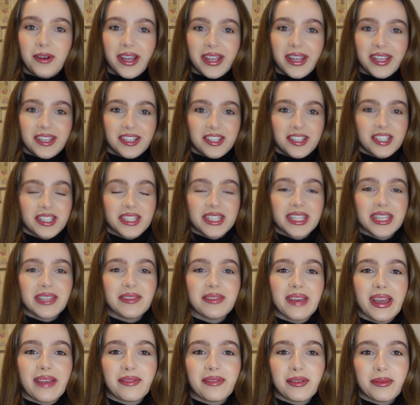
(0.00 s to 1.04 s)
I could just give
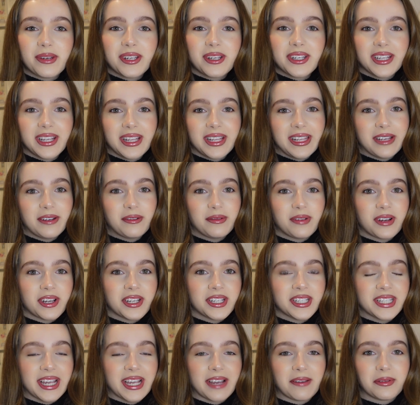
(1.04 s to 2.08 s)
everyone a little
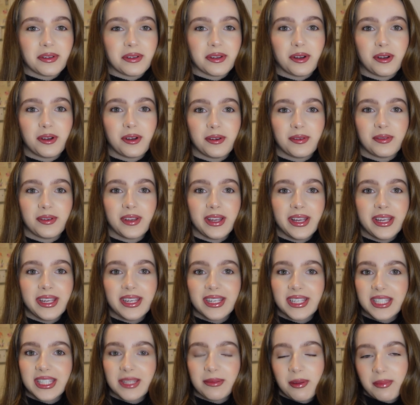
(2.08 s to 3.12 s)
rundown of
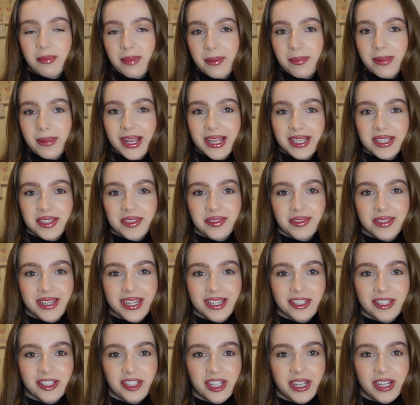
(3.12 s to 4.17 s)
some of my plans for
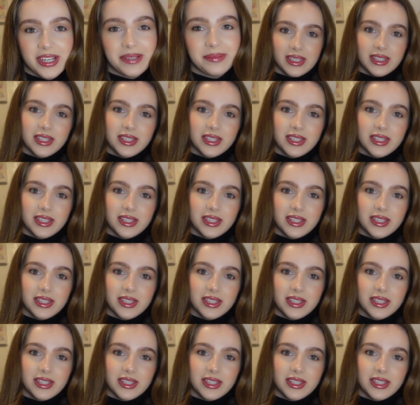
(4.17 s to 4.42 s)
next year.